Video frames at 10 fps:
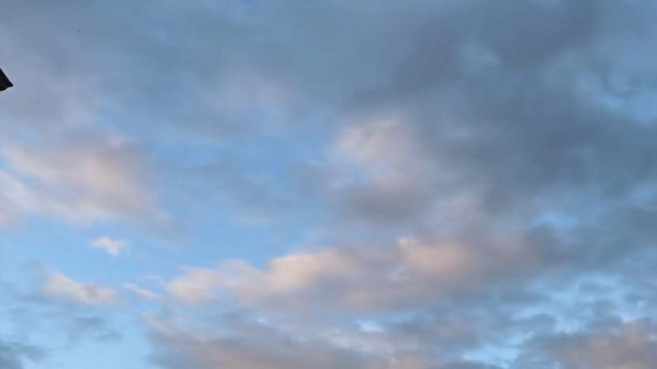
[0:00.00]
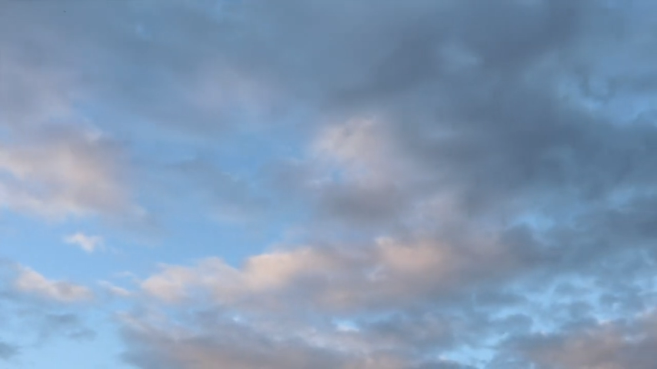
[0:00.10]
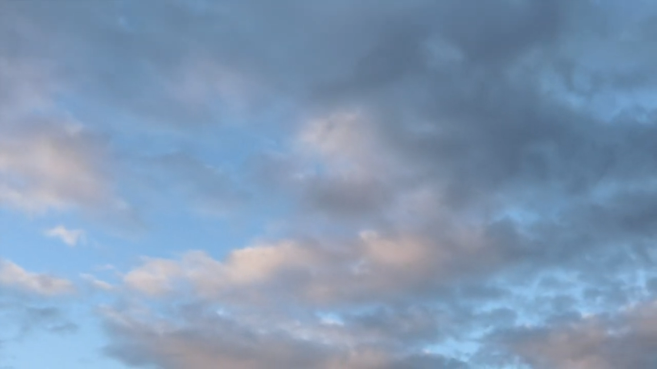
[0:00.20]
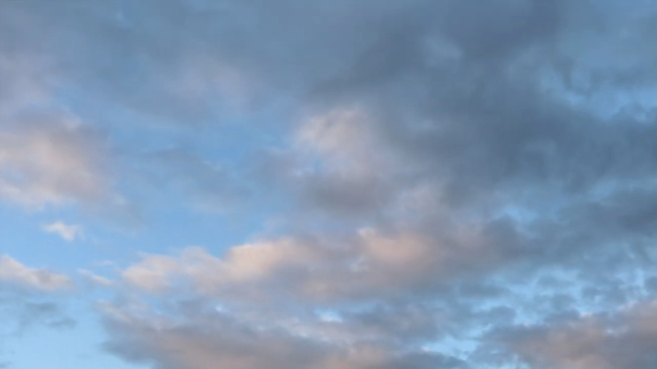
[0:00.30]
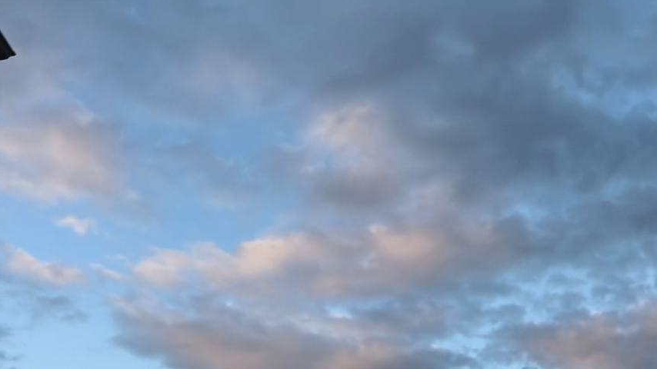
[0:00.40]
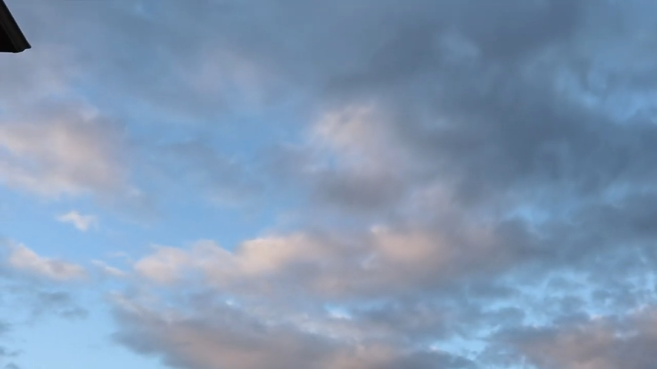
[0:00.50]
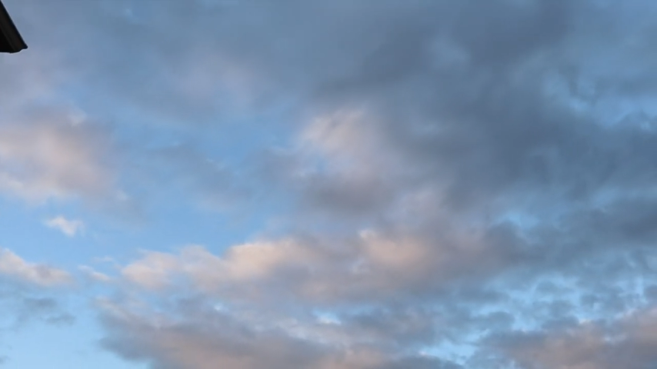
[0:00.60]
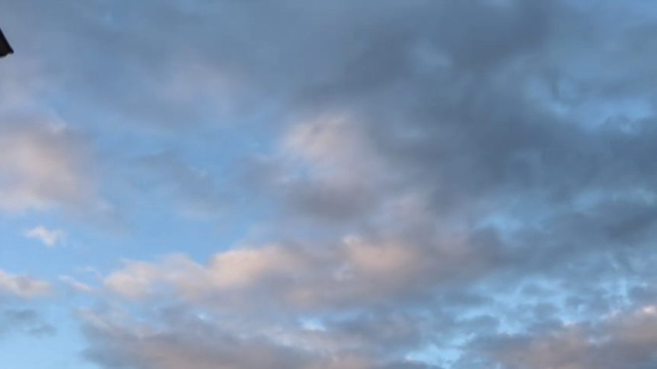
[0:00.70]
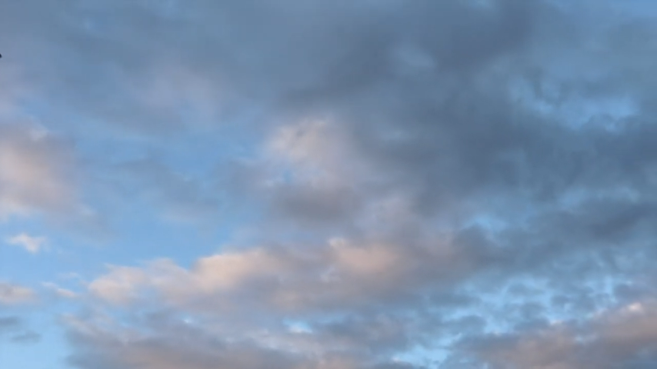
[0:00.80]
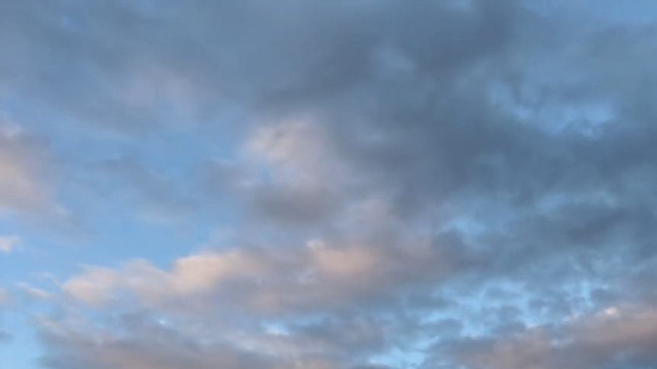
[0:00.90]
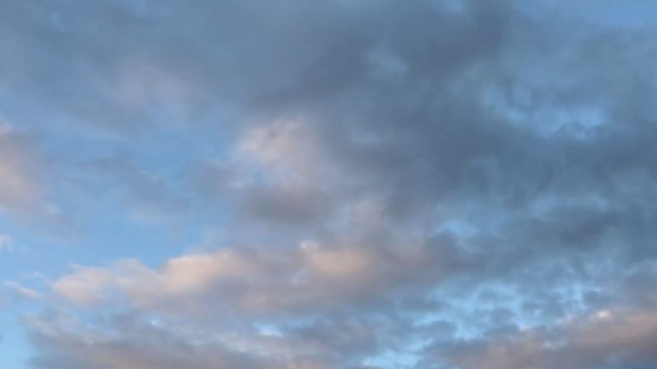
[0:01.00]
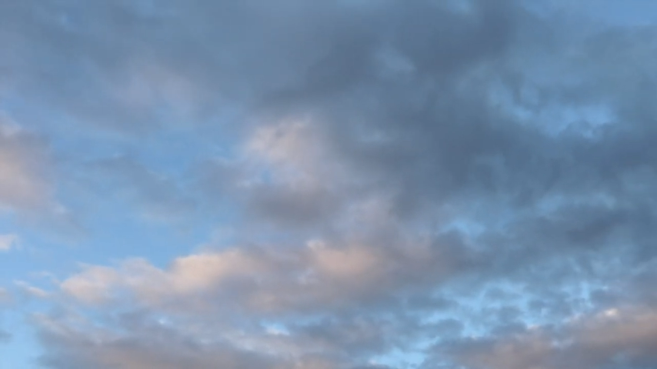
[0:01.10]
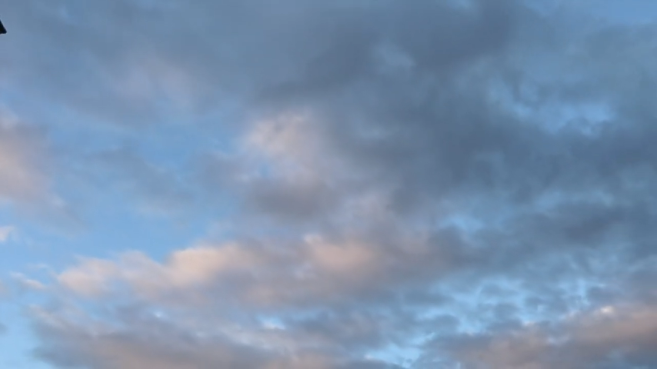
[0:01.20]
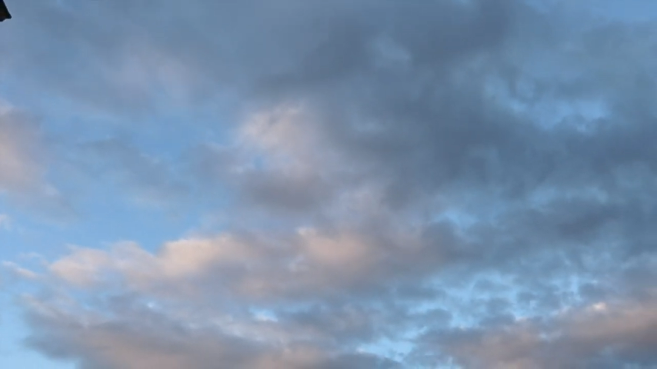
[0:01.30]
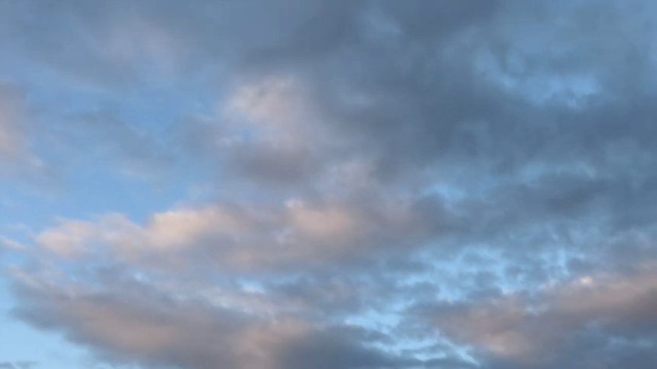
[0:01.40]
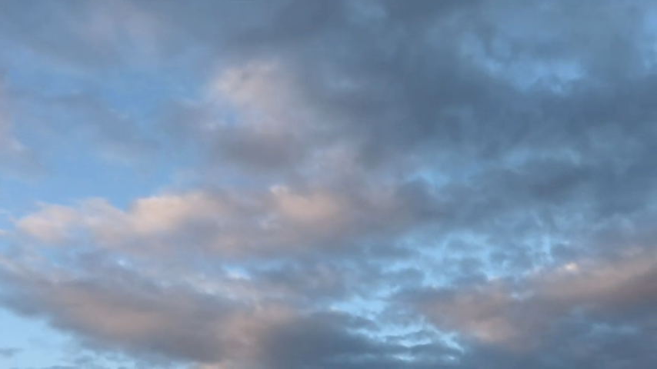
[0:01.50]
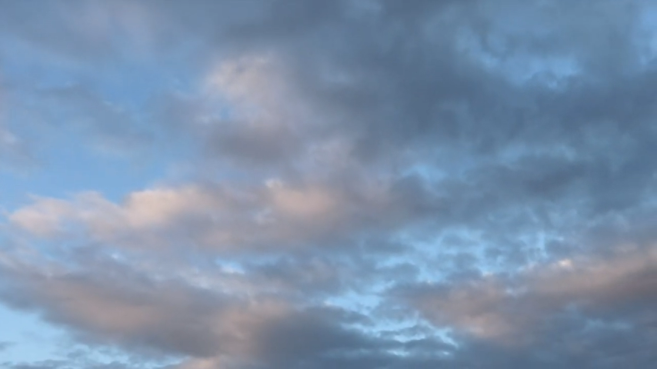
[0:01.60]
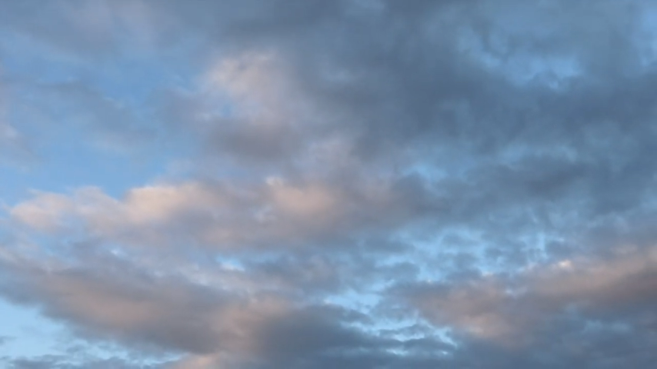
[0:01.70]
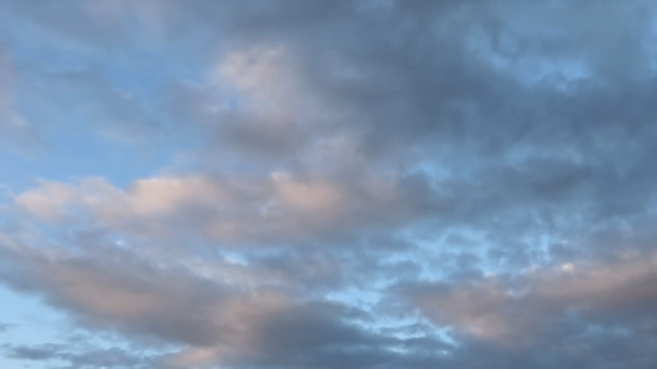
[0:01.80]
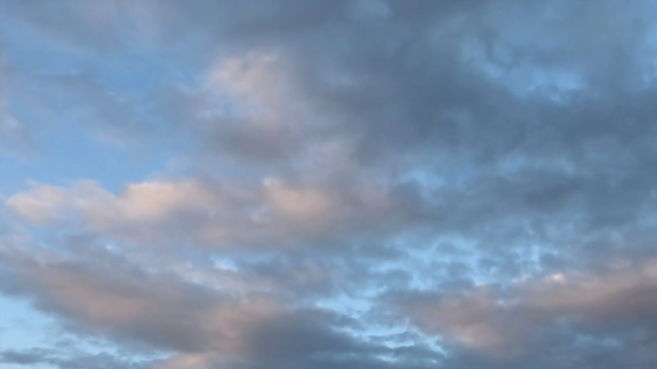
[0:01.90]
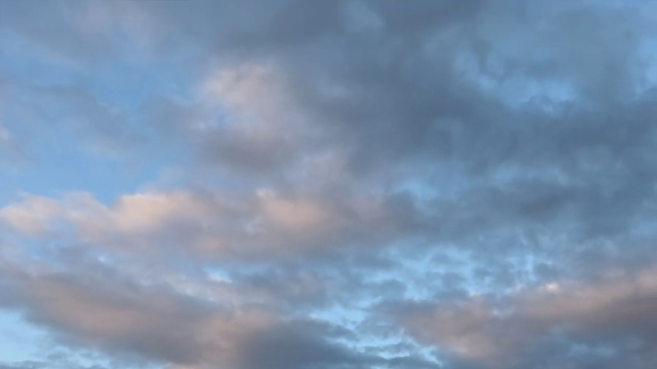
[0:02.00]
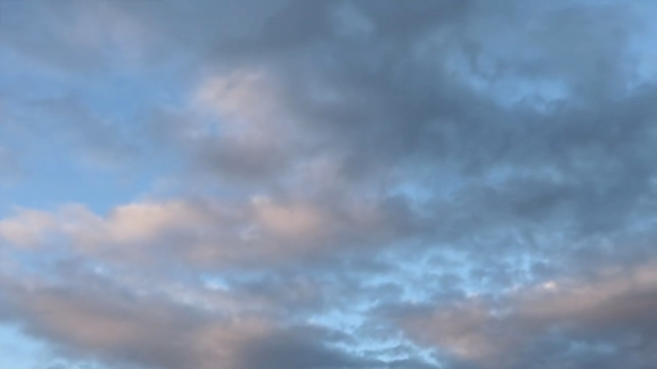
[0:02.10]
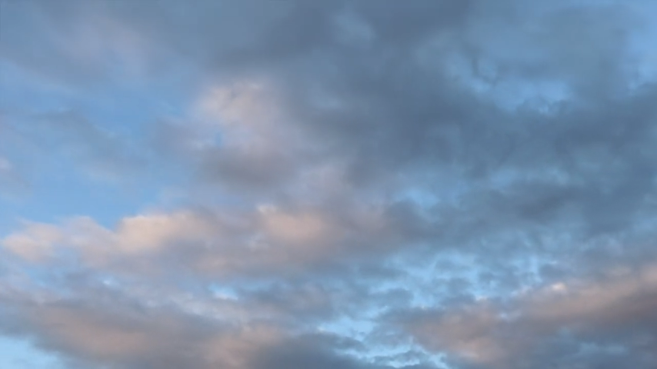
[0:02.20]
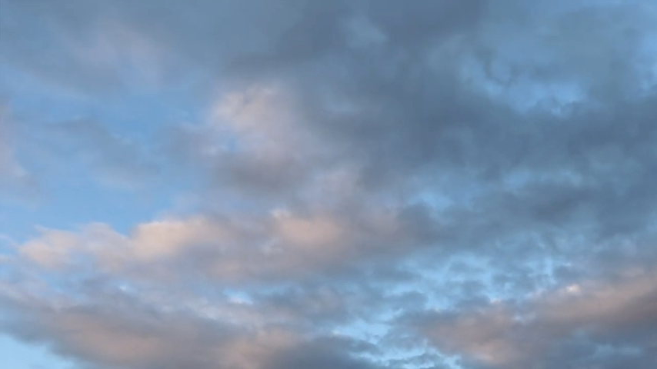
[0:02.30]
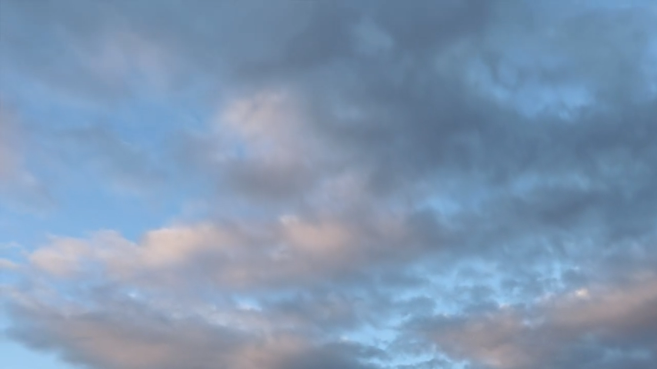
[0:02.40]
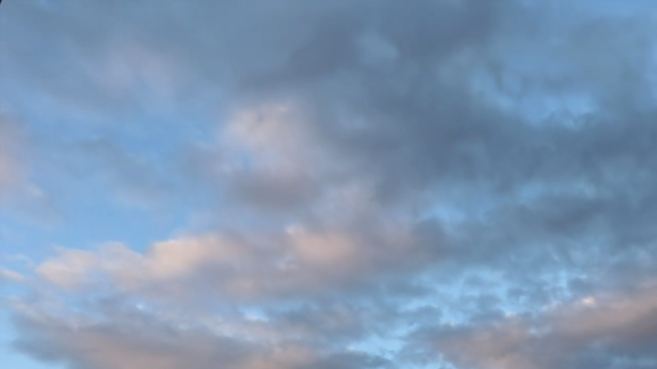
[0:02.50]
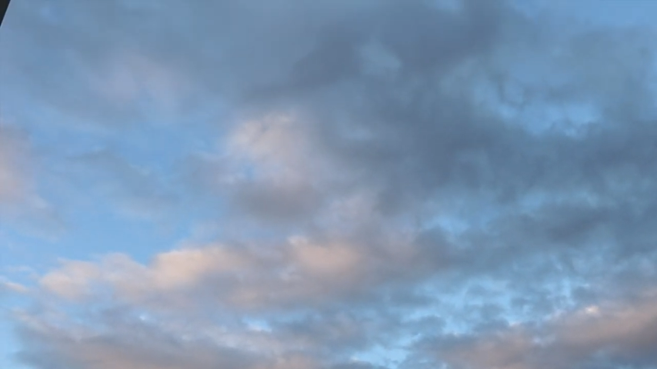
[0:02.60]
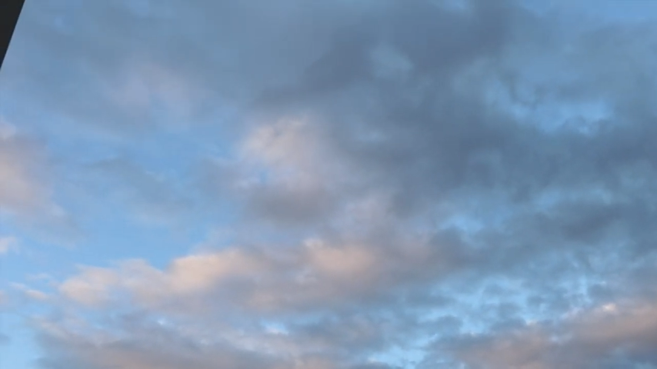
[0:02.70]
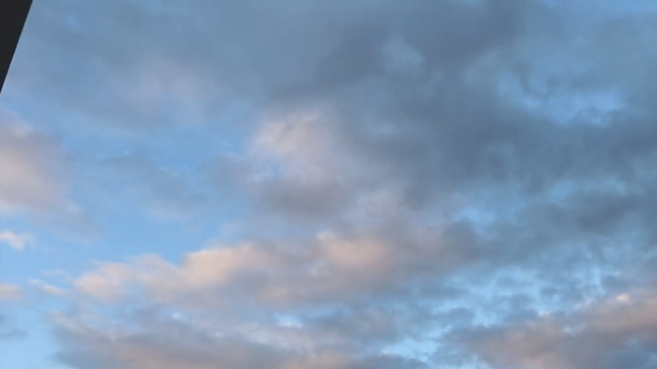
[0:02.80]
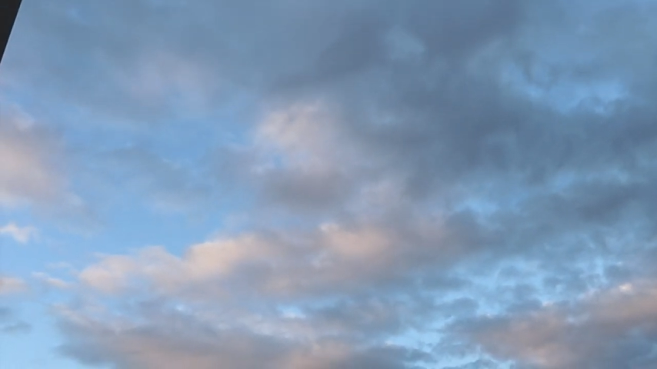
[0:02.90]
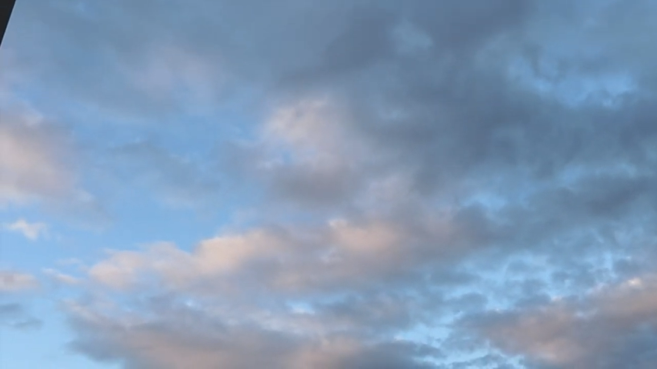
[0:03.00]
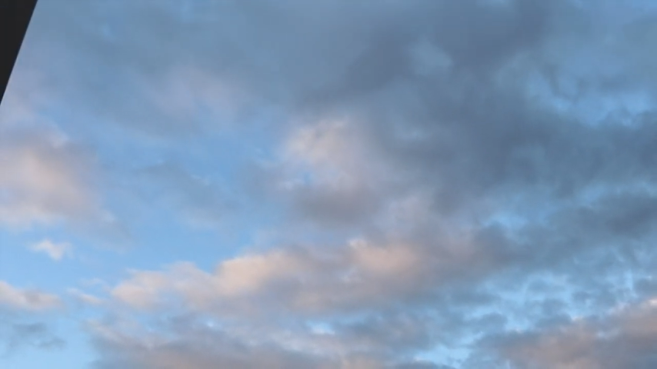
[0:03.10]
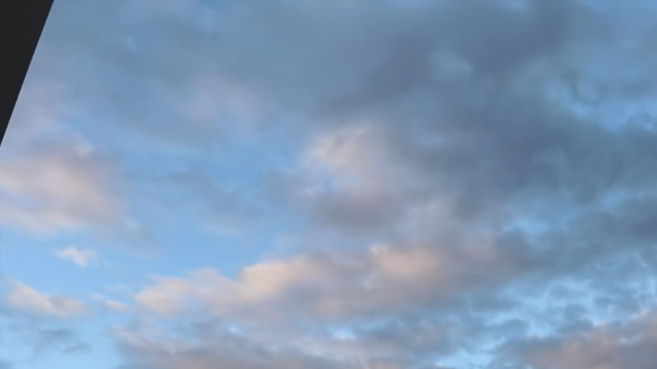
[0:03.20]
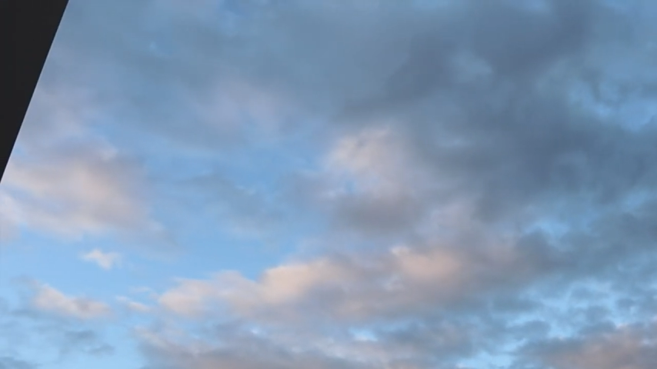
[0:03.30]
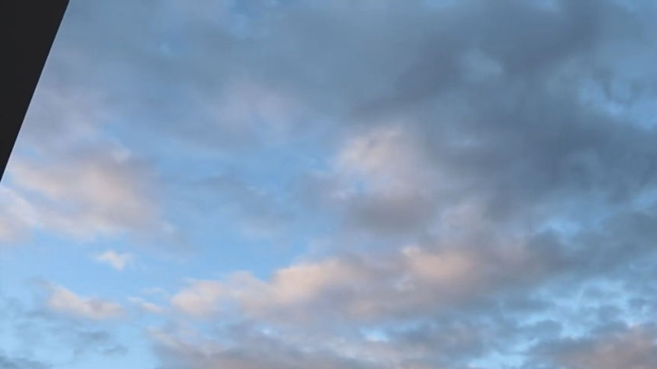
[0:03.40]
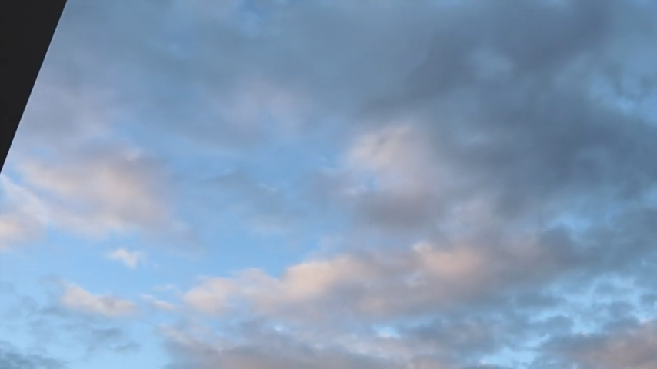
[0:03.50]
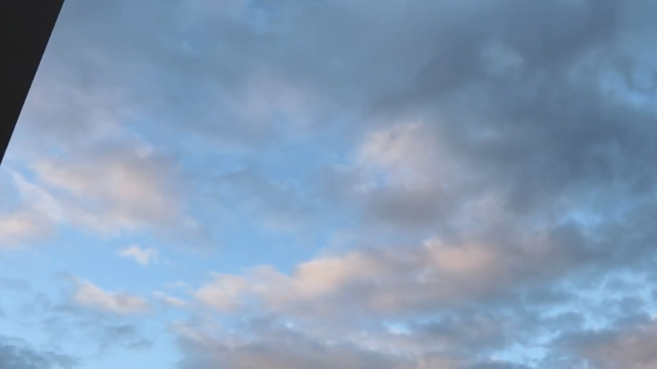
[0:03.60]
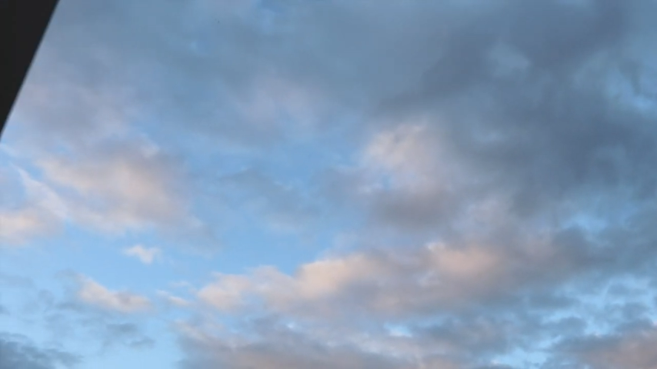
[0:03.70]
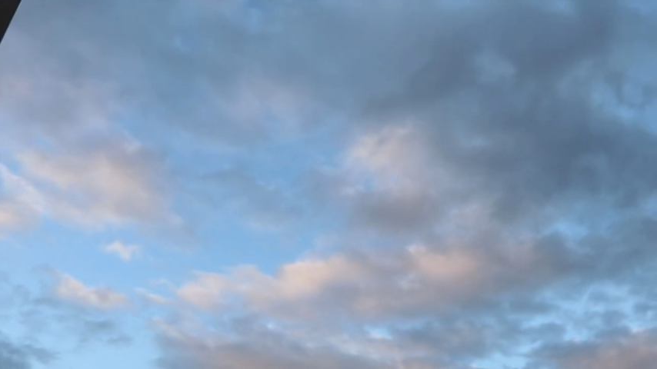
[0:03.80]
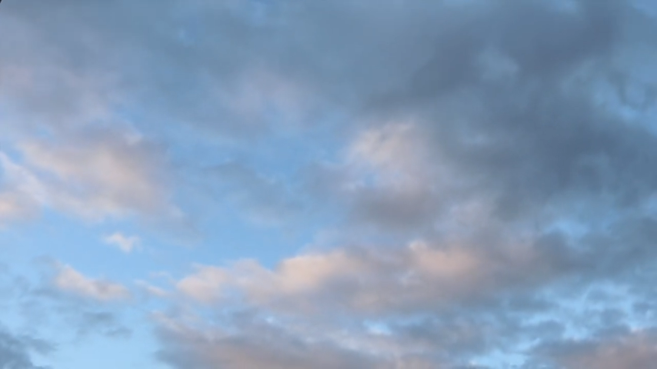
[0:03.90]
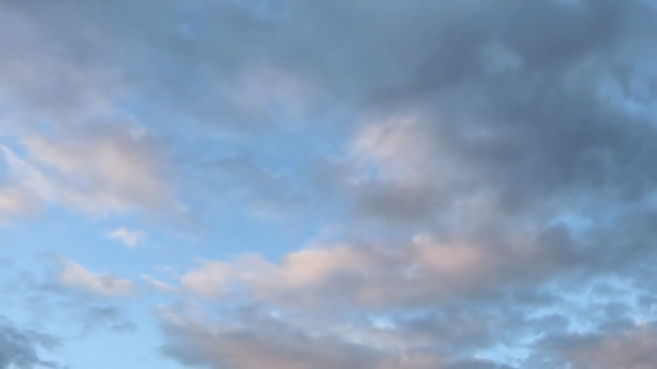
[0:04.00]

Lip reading: [unreadable: no face in view]